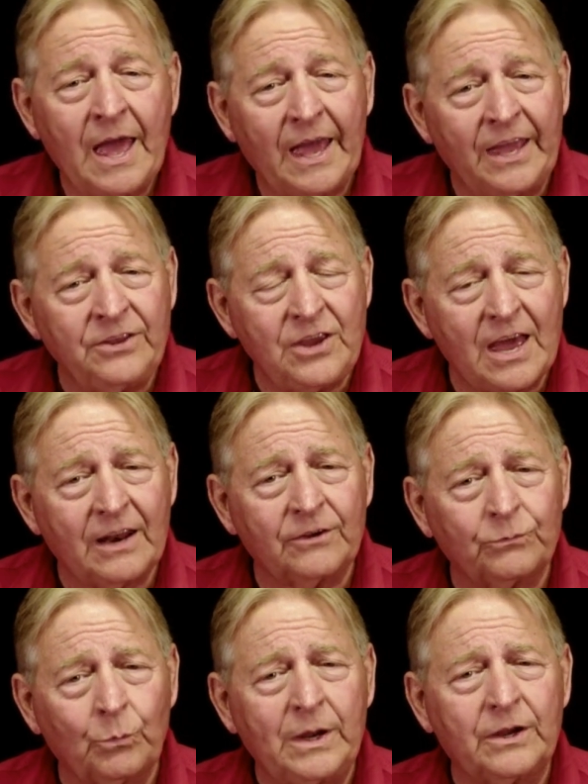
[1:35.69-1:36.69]
And yet,
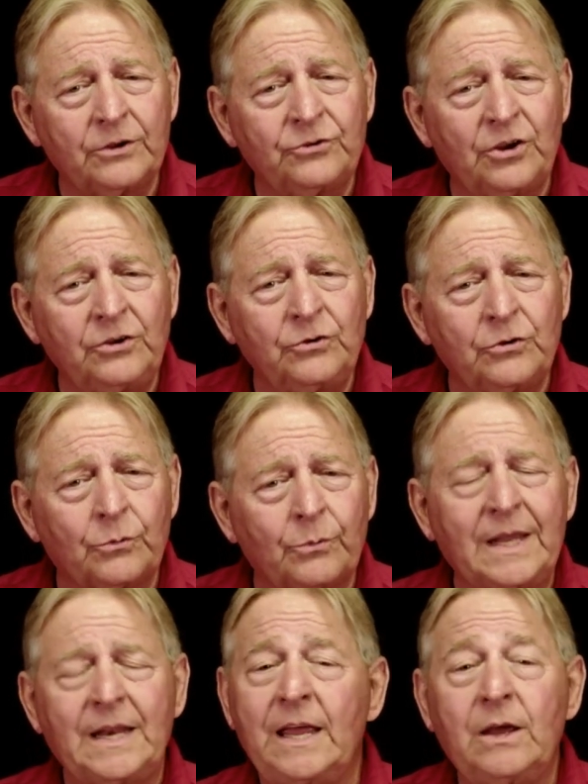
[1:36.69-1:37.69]
as we continue to
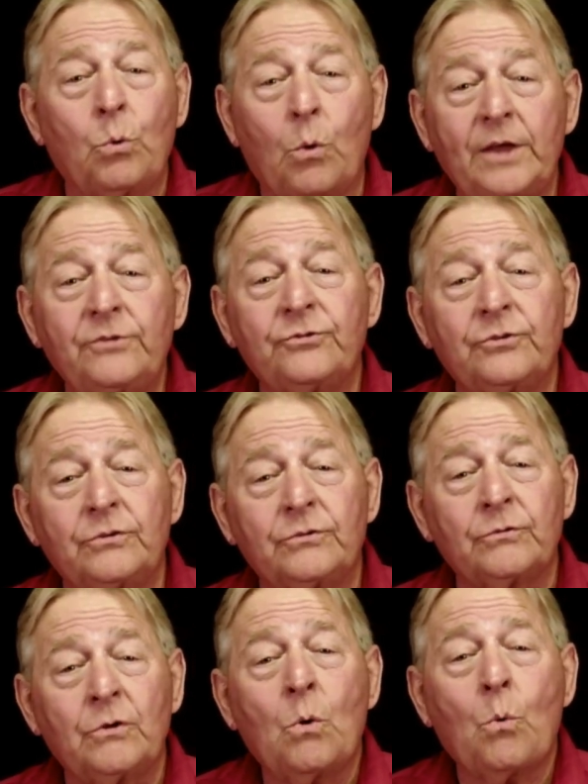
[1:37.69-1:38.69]
read, he
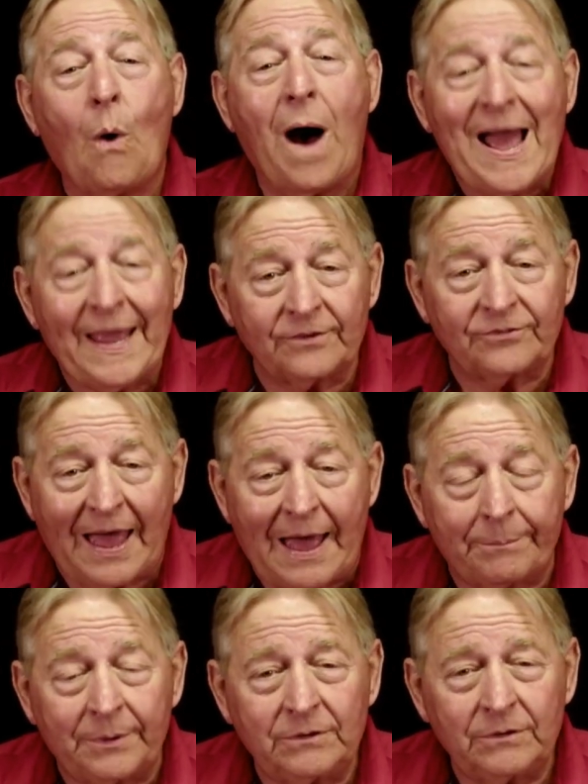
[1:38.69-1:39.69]
questions why it's
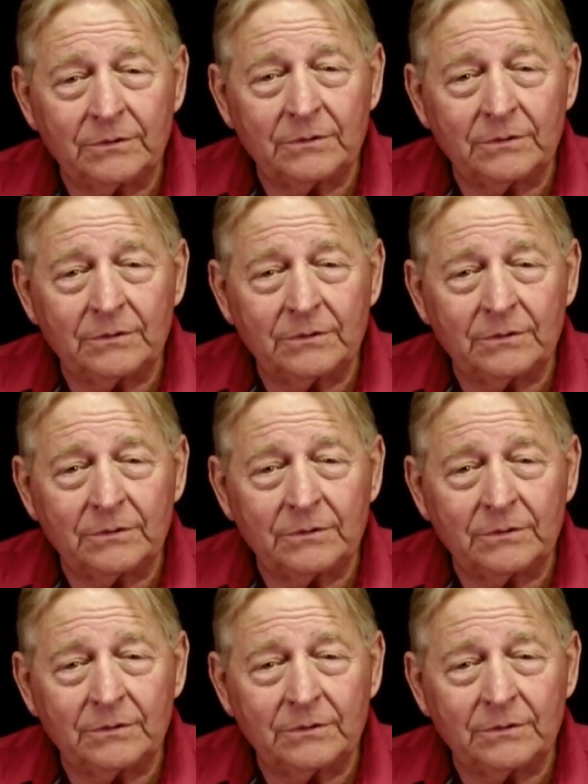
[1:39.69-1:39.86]
happened.